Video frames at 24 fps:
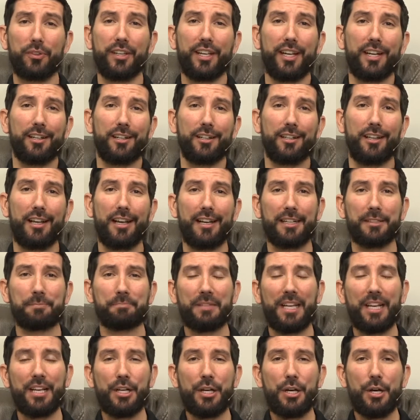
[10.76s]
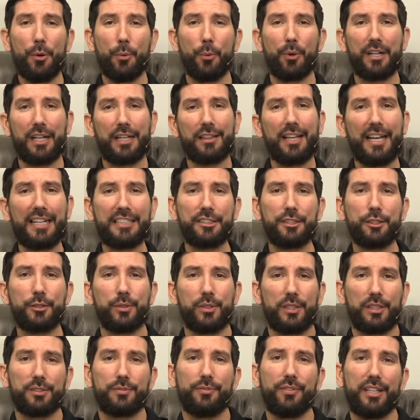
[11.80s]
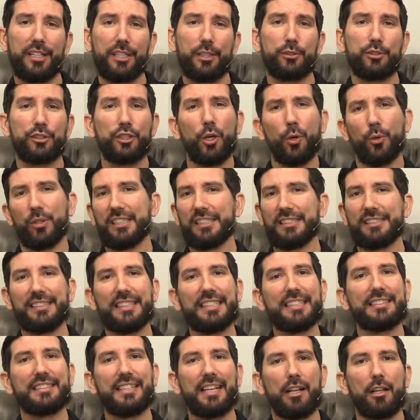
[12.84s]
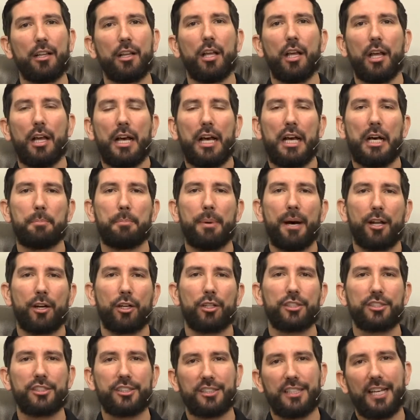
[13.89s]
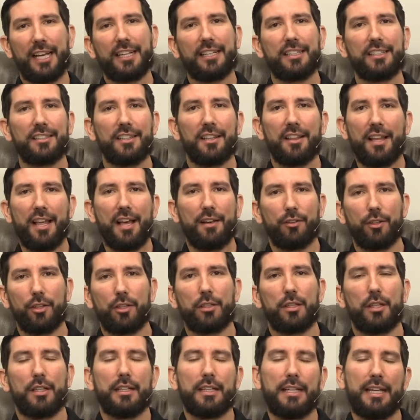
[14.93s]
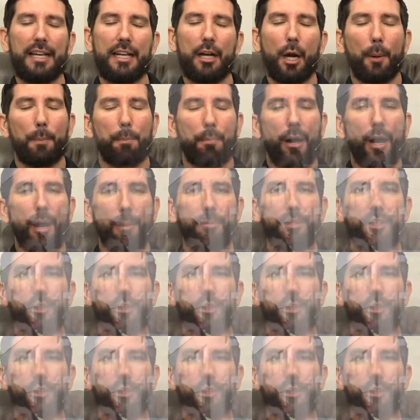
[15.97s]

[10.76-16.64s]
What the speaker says: Carolina. What I'd like to do in this video is go into detail about our second level in our puppy